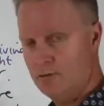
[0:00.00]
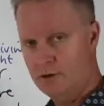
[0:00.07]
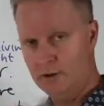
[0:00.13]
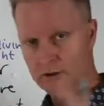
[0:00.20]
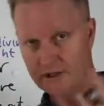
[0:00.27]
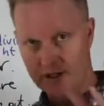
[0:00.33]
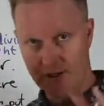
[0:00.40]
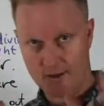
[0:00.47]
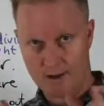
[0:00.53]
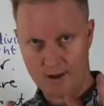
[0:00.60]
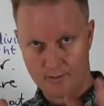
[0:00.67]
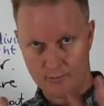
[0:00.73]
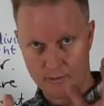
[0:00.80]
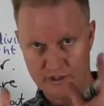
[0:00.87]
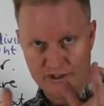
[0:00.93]
really
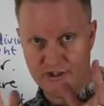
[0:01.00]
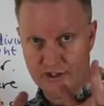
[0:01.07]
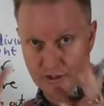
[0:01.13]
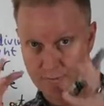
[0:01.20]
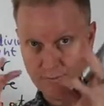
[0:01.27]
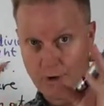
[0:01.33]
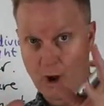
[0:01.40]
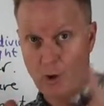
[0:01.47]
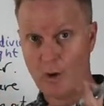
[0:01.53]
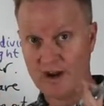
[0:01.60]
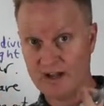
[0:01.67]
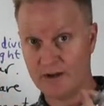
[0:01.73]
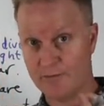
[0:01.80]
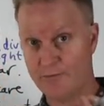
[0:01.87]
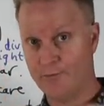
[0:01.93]
rigid
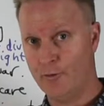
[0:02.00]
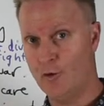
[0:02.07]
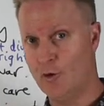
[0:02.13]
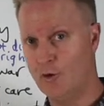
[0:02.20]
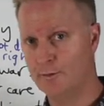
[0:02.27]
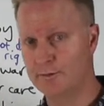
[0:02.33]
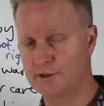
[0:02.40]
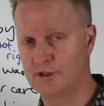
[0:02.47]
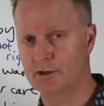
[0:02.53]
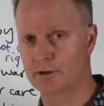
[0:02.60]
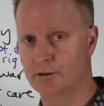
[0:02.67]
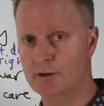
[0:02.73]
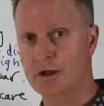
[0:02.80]
poetic form to